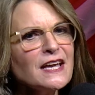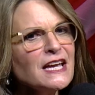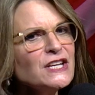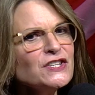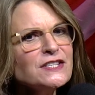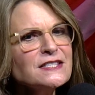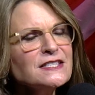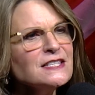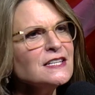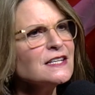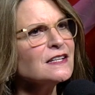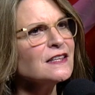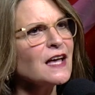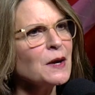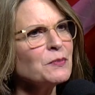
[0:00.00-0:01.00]
agency
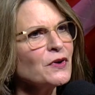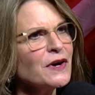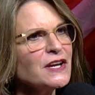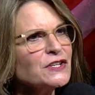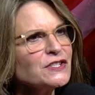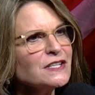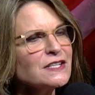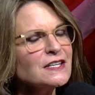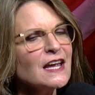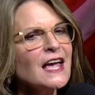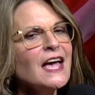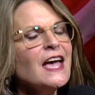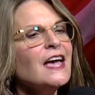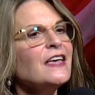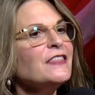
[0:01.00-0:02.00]
collaboration.
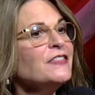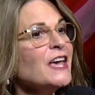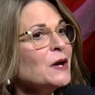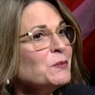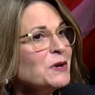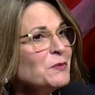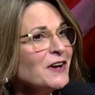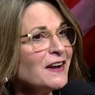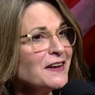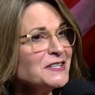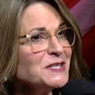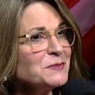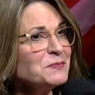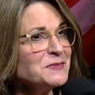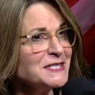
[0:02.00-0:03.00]
Then we went on
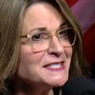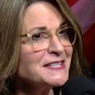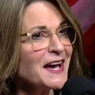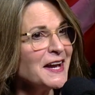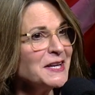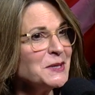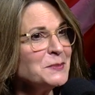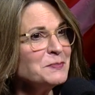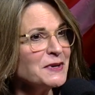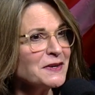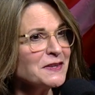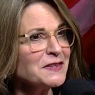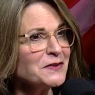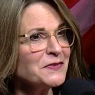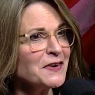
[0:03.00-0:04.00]
to design and
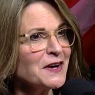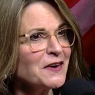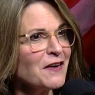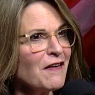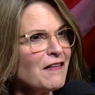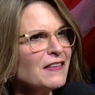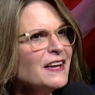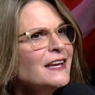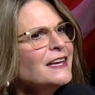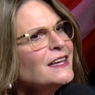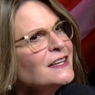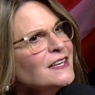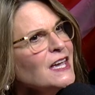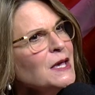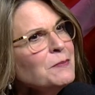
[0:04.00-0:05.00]
build the fire hall.
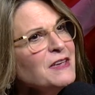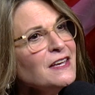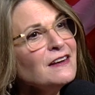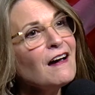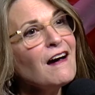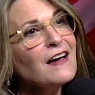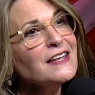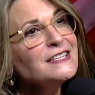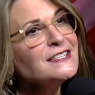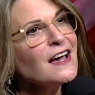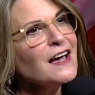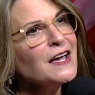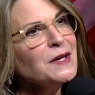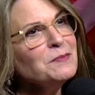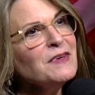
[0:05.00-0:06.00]
It came in on
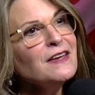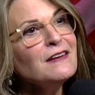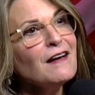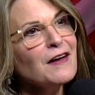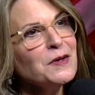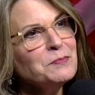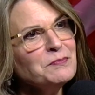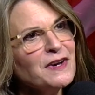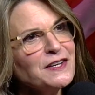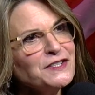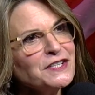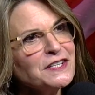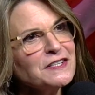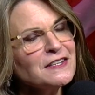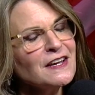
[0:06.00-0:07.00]
time and on
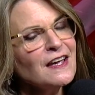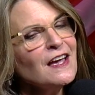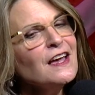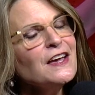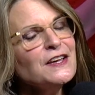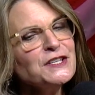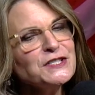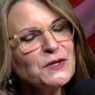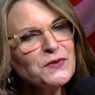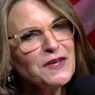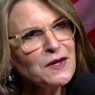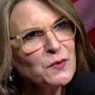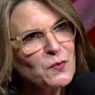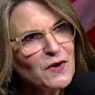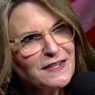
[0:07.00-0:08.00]
budget. So
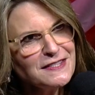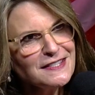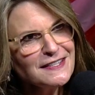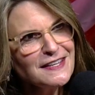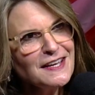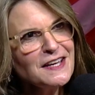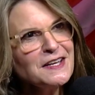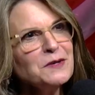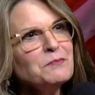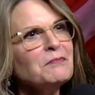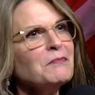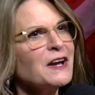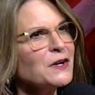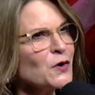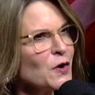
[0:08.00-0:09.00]
then once again,
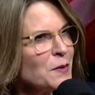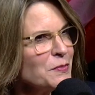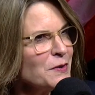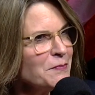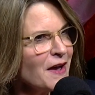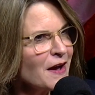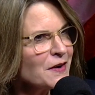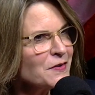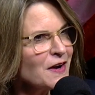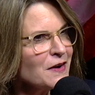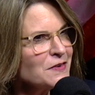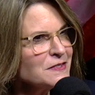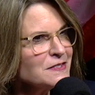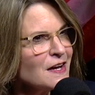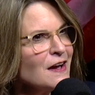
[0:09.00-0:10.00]
my corporate
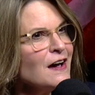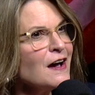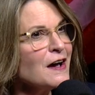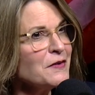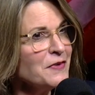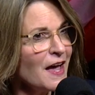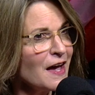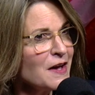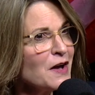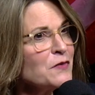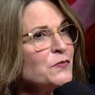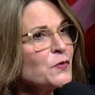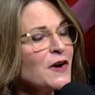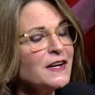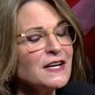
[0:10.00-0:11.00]
background
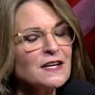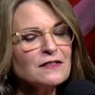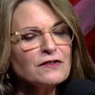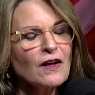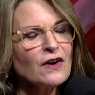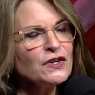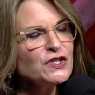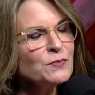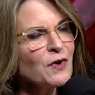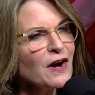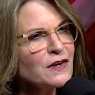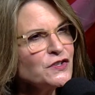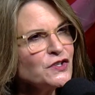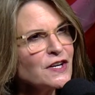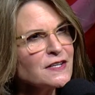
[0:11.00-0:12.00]
of running large
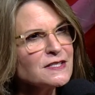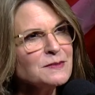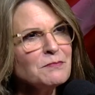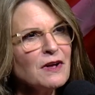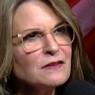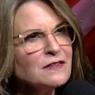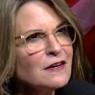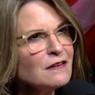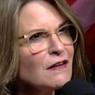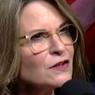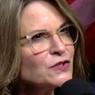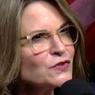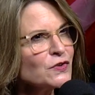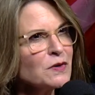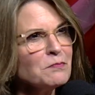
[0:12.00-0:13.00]
projects,
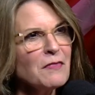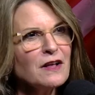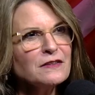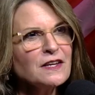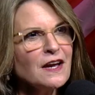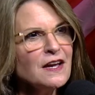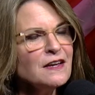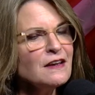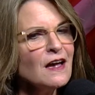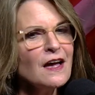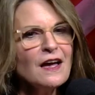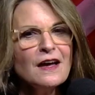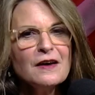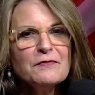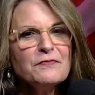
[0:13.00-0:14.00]
multicultural,
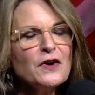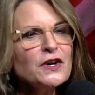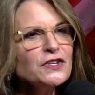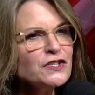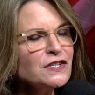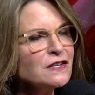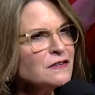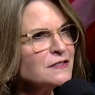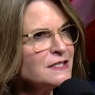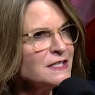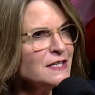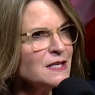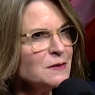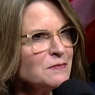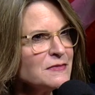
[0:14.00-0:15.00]
multifunctional
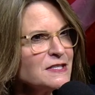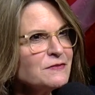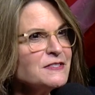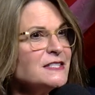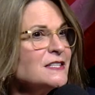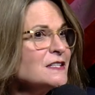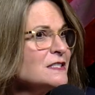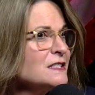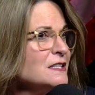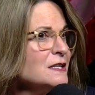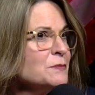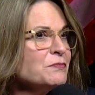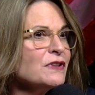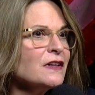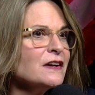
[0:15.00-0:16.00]
teams of 60
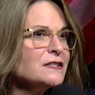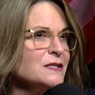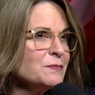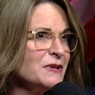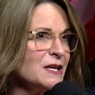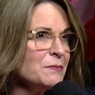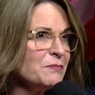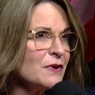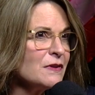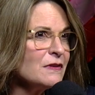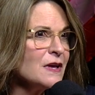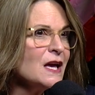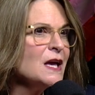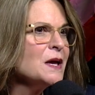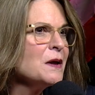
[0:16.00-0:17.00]
plus people.
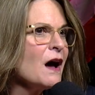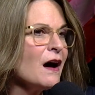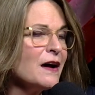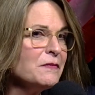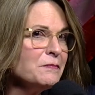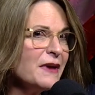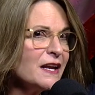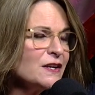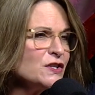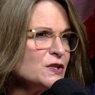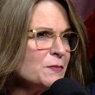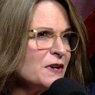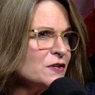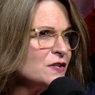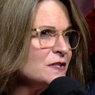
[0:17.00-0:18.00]
I've managed
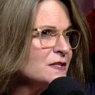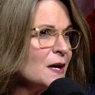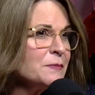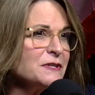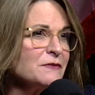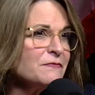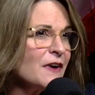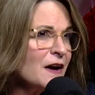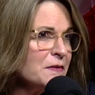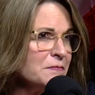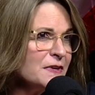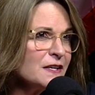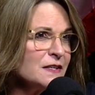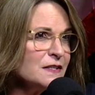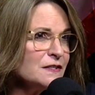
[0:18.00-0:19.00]
budgets up to $5
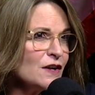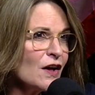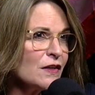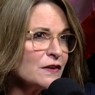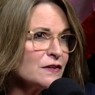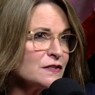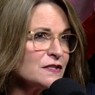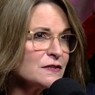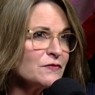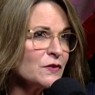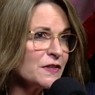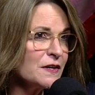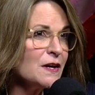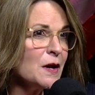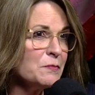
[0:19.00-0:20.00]
million for
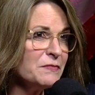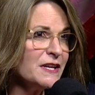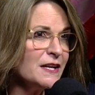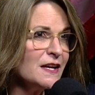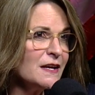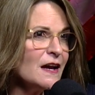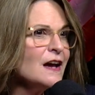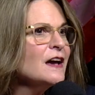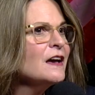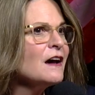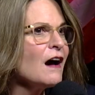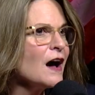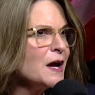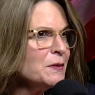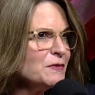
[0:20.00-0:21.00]
the company.
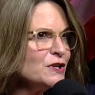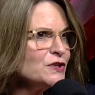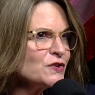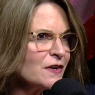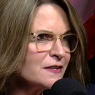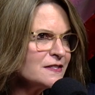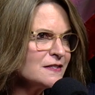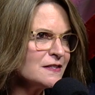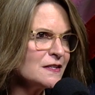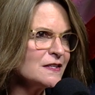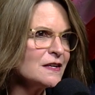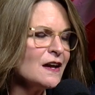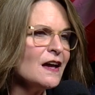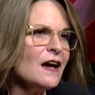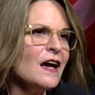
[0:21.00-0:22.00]
I'm entrusted.
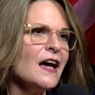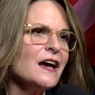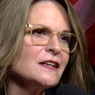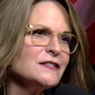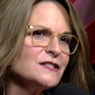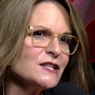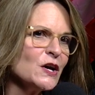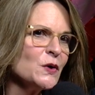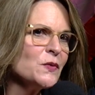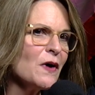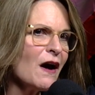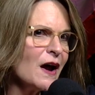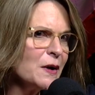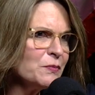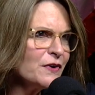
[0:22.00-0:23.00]
And so
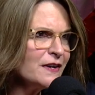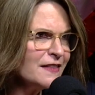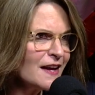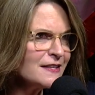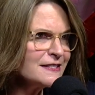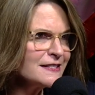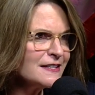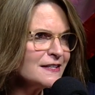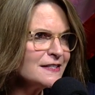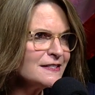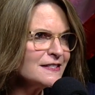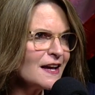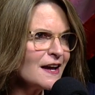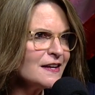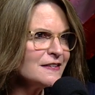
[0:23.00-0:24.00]
I bring that skill
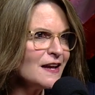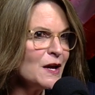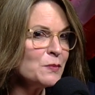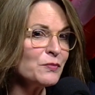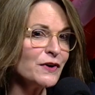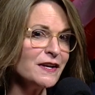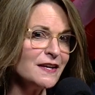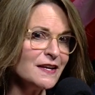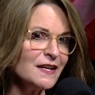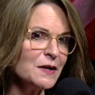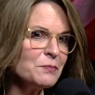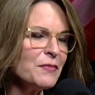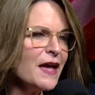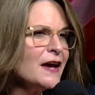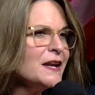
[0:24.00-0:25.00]
set, and bringing in
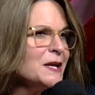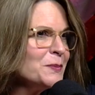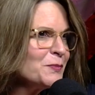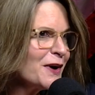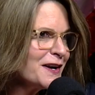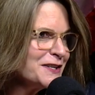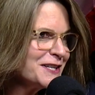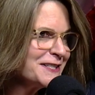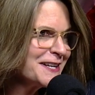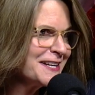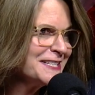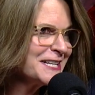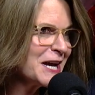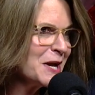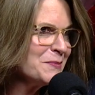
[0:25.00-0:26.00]
any project on
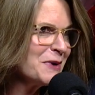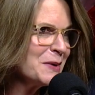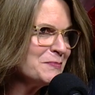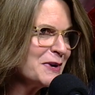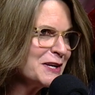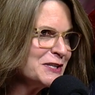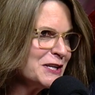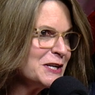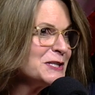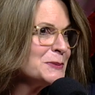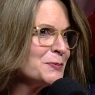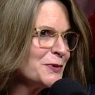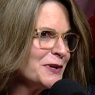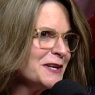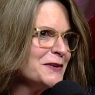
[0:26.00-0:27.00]
time, on budget is
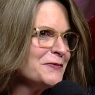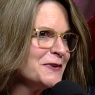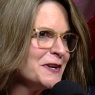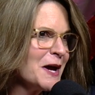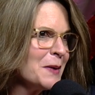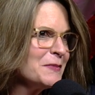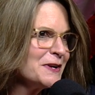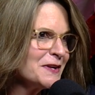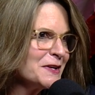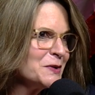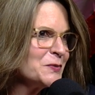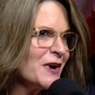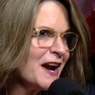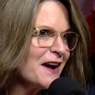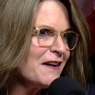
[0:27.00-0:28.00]
pretty phenomenal and
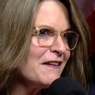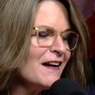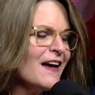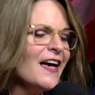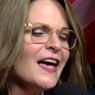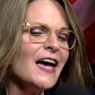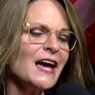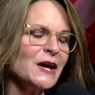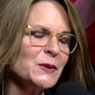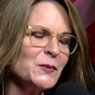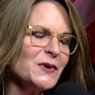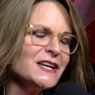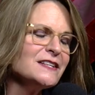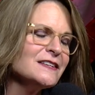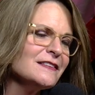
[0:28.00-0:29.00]
rare. And
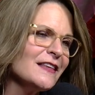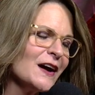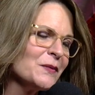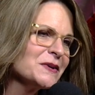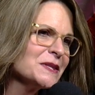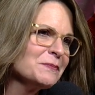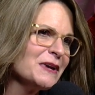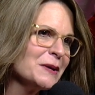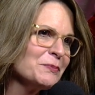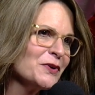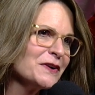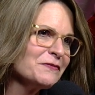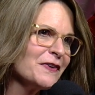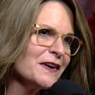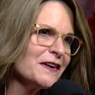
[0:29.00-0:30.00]
we did that with the
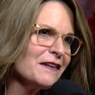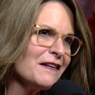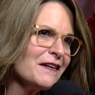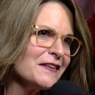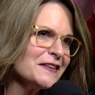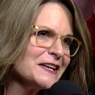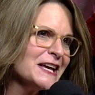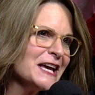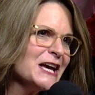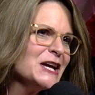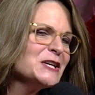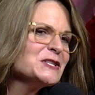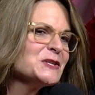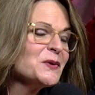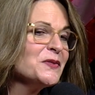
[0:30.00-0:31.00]
Bayport Fire Hall.
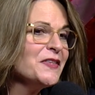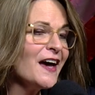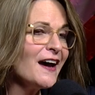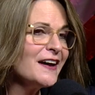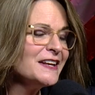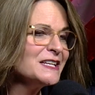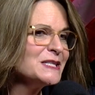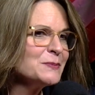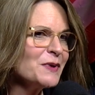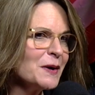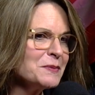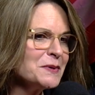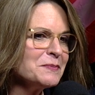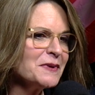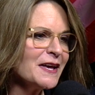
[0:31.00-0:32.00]
So that is
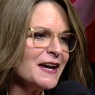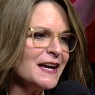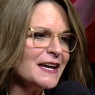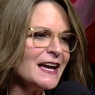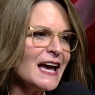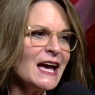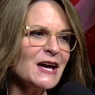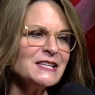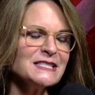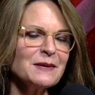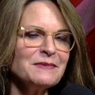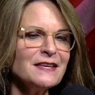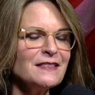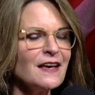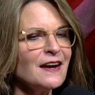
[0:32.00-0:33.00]
probably
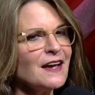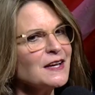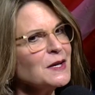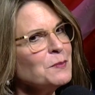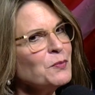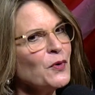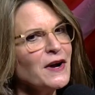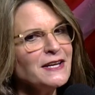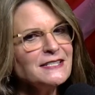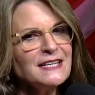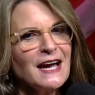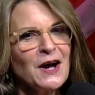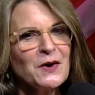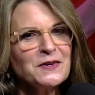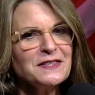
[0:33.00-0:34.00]
something that I can point
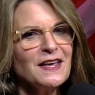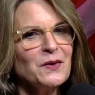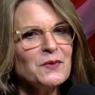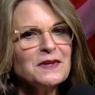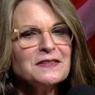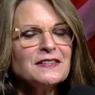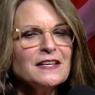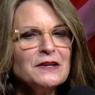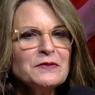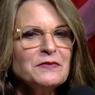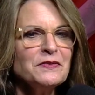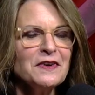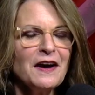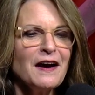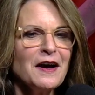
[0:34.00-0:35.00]
out that will live
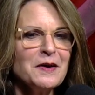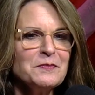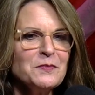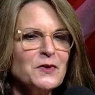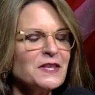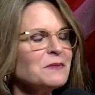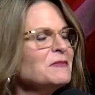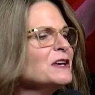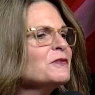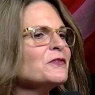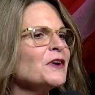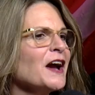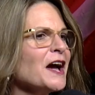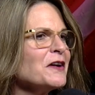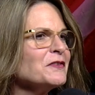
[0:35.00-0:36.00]
with me
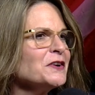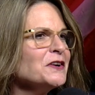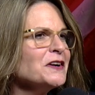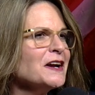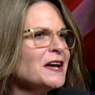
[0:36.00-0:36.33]
forever.